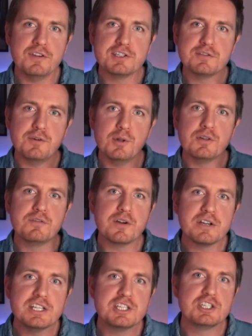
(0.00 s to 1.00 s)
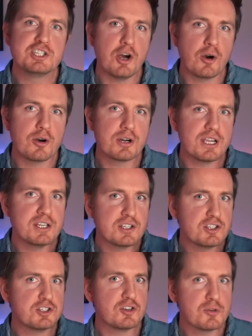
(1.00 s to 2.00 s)
is full of very dark and
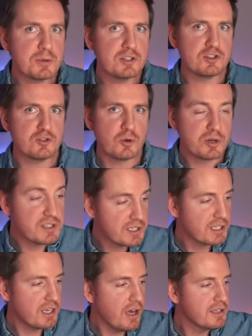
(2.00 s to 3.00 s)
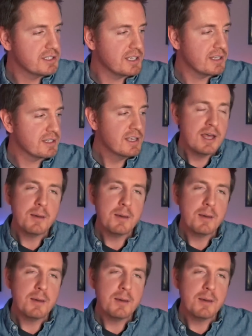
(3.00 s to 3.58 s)
disturbing stories and content,